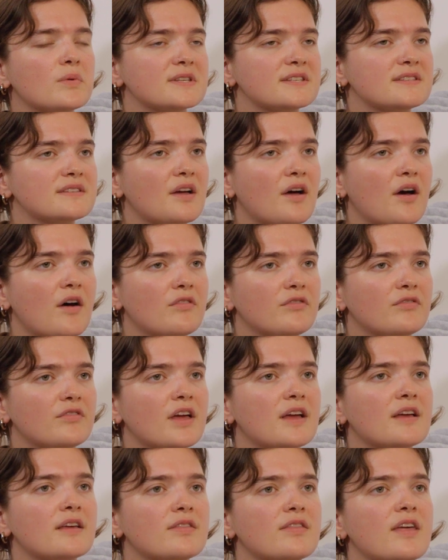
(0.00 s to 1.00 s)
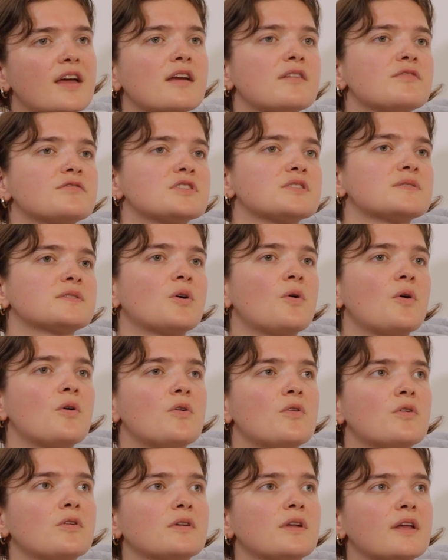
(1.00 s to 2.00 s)
and stuff, like they've just got
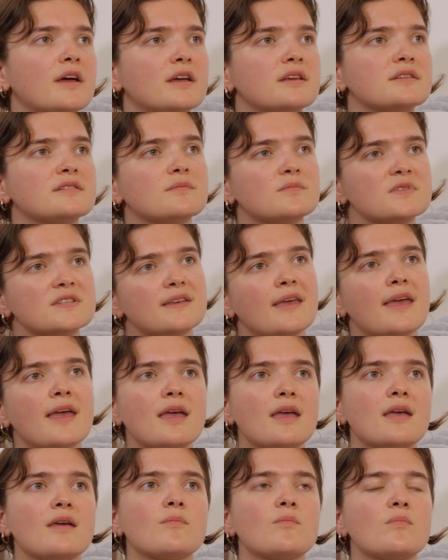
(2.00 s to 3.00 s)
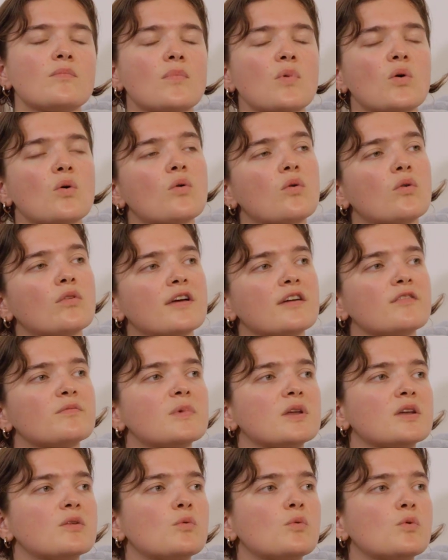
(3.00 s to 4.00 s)
on like some scheme, or they've
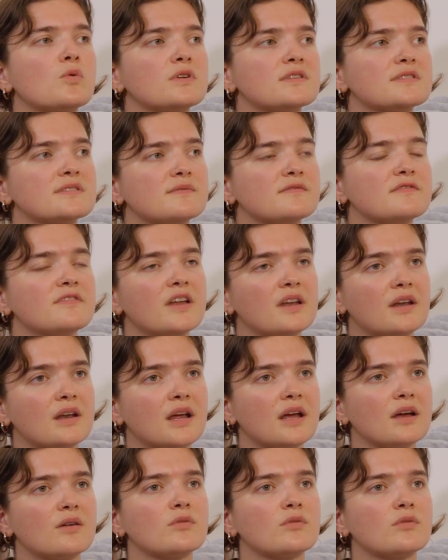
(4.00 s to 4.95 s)
been awarded some funding,